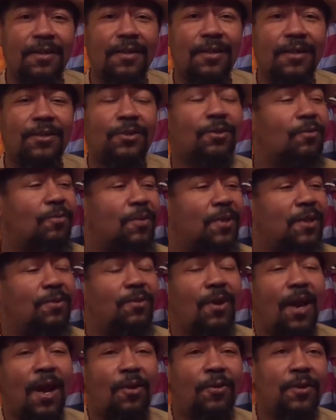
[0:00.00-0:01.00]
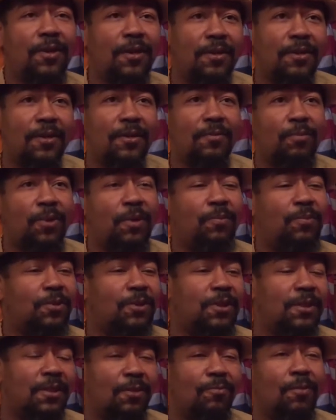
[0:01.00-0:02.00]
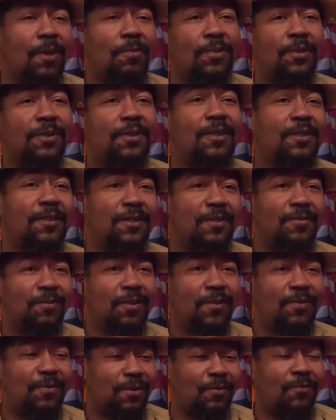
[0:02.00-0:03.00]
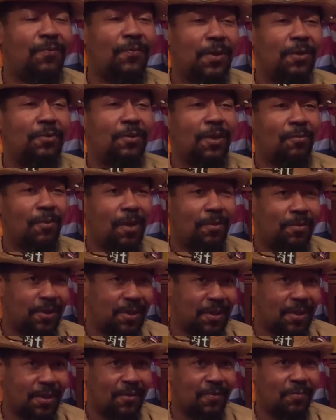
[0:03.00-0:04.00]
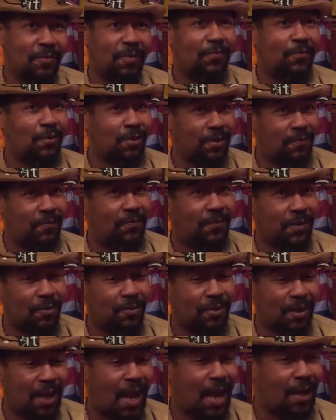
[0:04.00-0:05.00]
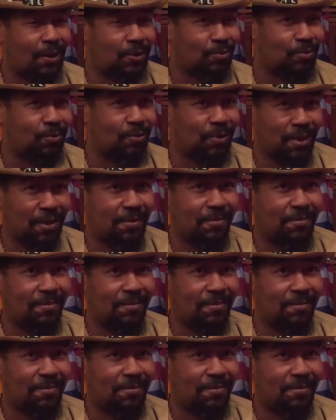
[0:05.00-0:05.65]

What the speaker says: So when you out here, people send their representative. You feel their representative before you feel the actual them.